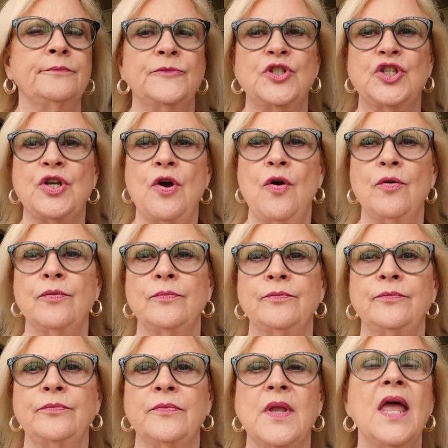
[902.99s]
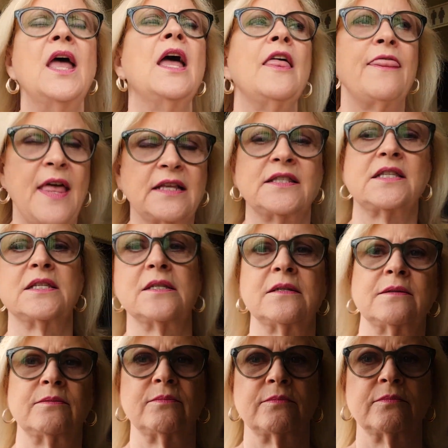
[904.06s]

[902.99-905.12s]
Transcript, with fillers: So that's,